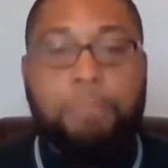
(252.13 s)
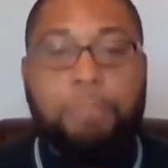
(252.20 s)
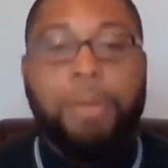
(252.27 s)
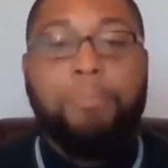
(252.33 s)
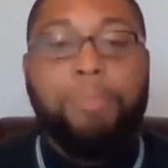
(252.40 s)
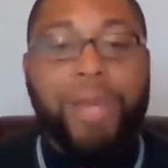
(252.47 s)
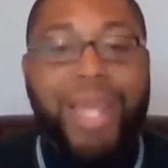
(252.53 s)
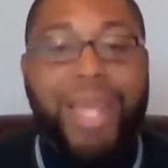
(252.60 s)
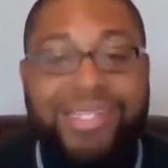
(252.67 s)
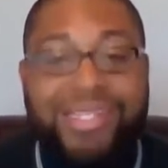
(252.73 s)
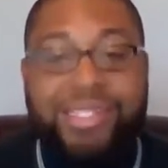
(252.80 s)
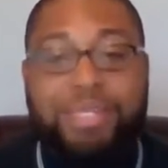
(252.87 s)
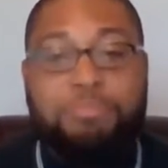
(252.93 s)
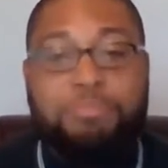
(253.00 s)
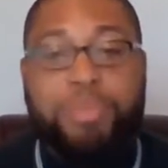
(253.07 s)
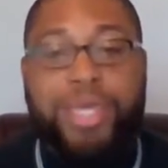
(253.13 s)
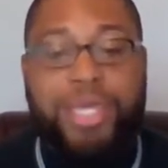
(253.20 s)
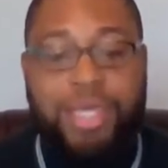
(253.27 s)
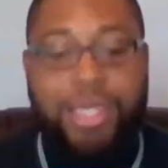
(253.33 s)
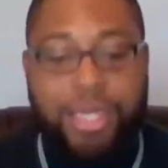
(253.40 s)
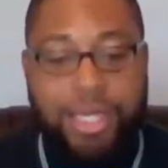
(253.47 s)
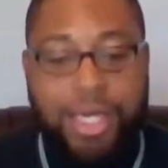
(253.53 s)
But blessed
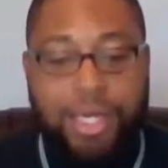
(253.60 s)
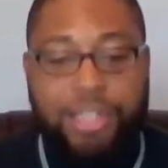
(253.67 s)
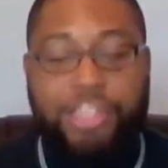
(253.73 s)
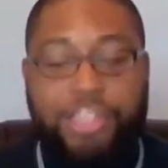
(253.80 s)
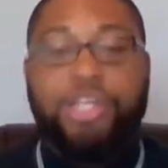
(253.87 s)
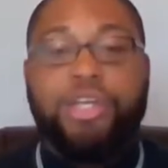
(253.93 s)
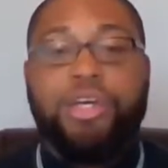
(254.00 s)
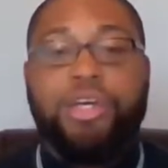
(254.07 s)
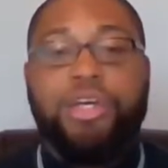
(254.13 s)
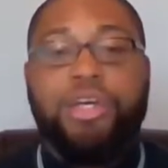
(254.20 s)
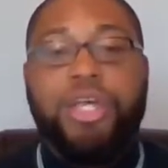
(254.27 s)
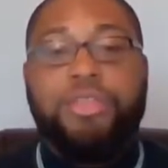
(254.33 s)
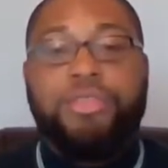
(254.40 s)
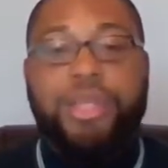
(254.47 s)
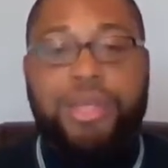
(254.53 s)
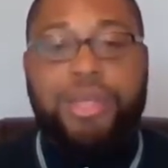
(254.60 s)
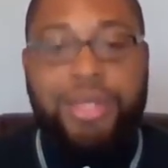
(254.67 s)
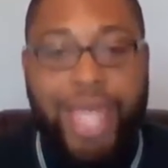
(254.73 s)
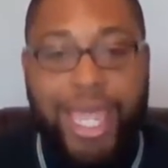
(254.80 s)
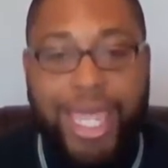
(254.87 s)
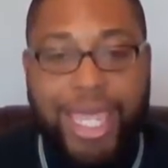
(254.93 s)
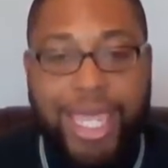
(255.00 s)
be to the
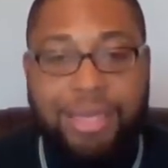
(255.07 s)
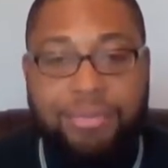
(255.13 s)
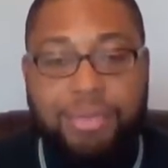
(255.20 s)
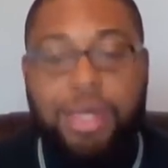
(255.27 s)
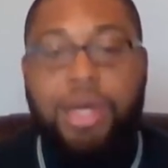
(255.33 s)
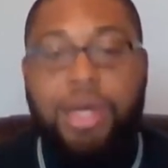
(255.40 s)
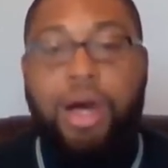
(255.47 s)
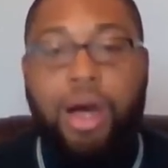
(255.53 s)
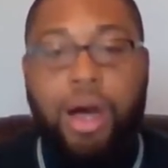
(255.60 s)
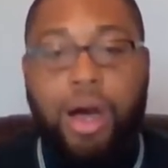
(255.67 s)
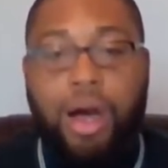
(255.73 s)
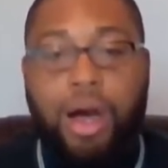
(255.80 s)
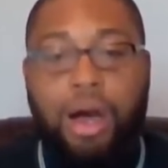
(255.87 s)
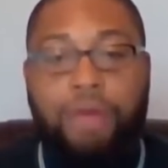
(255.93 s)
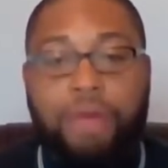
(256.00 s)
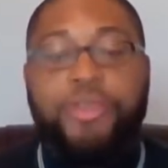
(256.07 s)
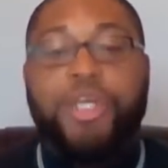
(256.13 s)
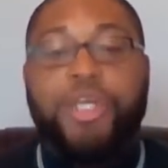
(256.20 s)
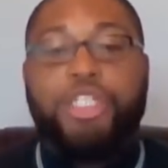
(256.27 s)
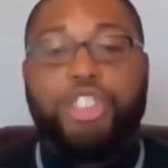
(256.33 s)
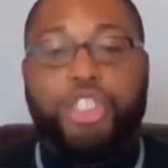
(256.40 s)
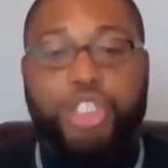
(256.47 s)
name of
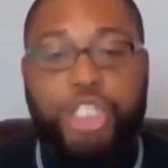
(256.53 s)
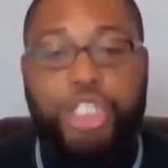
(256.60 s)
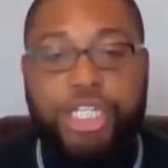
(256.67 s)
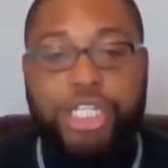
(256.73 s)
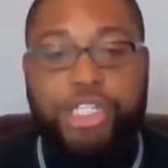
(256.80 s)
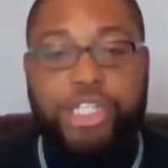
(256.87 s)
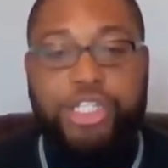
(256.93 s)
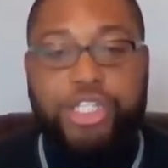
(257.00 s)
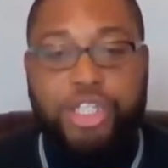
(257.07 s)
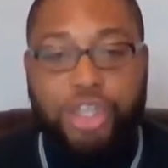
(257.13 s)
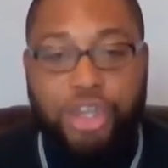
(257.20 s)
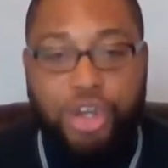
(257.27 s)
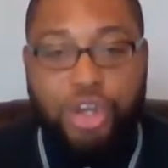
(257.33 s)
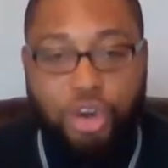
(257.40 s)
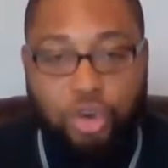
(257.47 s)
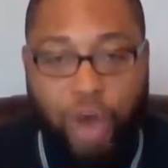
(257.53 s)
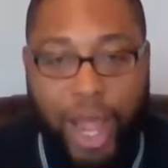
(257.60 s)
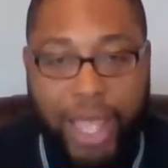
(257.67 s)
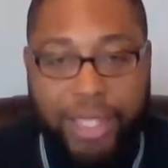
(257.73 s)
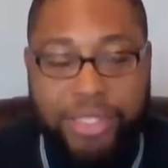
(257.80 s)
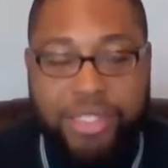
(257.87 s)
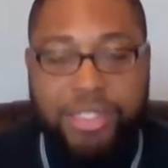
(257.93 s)
Jesus
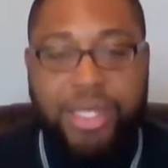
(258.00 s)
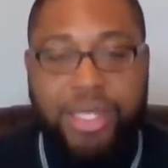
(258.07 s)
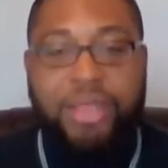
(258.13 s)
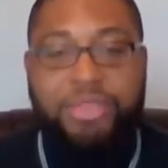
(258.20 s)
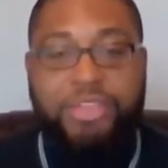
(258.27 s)
Christ.